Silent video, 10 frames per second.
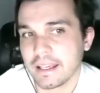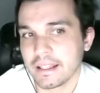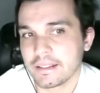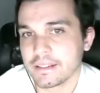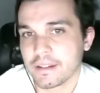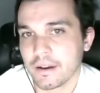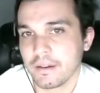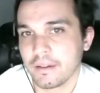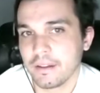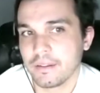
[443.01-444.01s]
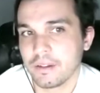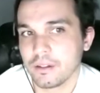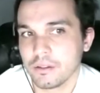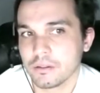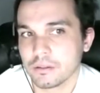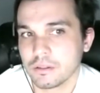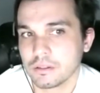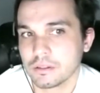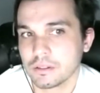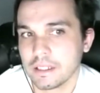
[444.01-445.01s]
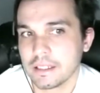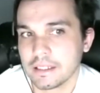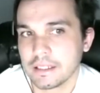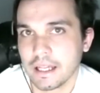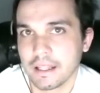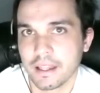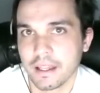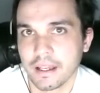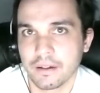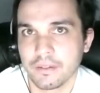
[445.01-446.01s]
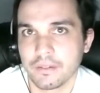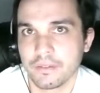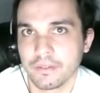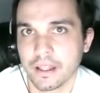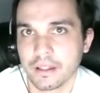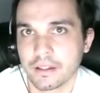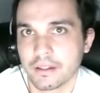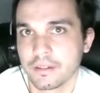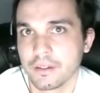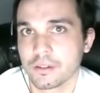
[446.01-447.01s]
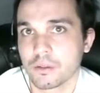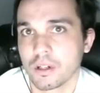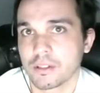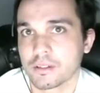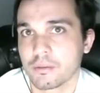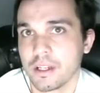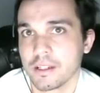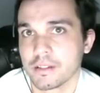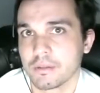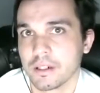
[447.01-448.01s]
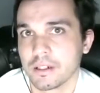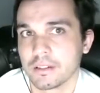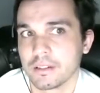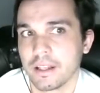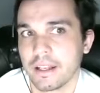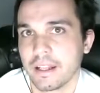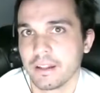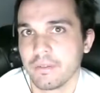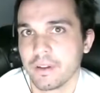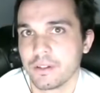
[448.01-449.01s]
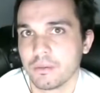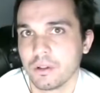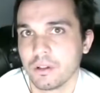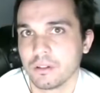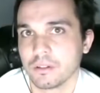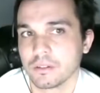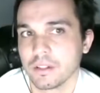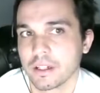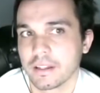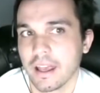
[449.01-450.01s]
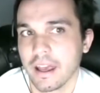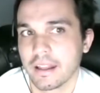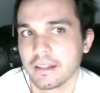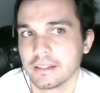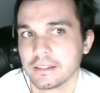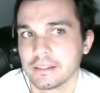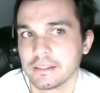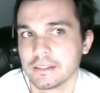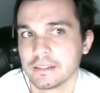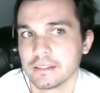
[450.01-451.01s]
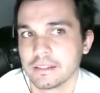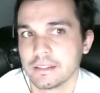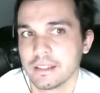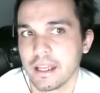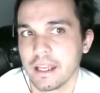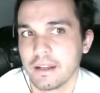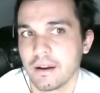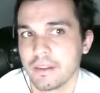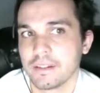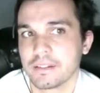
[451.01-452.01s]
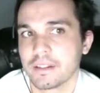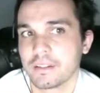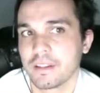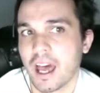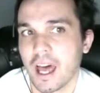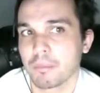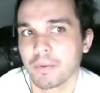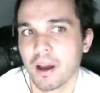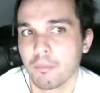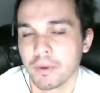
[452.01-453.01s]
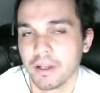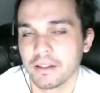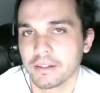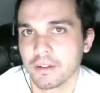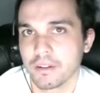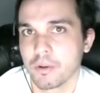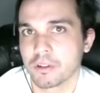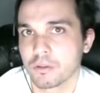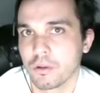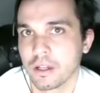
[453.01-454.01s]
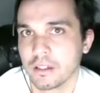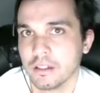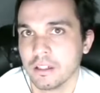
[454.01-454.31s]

it just turned into a thing of like the short squeeze, where an individual looked at, these top companies are the most shorted.